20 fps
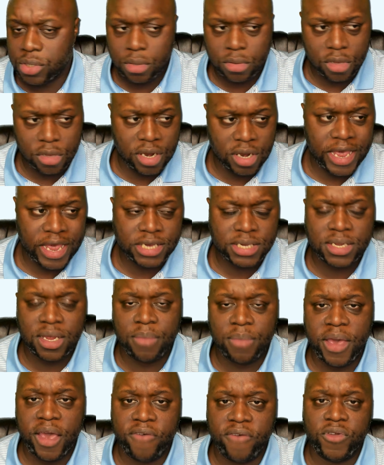The next
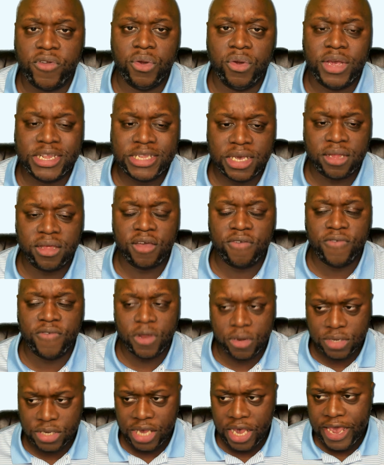step after you get to
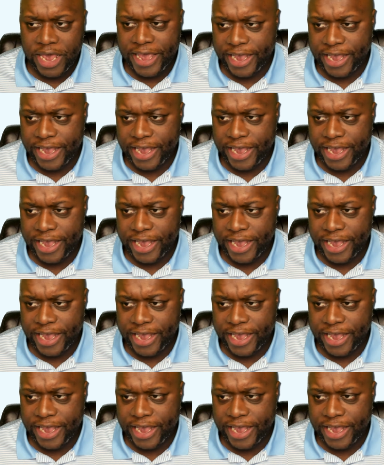ClickFunnels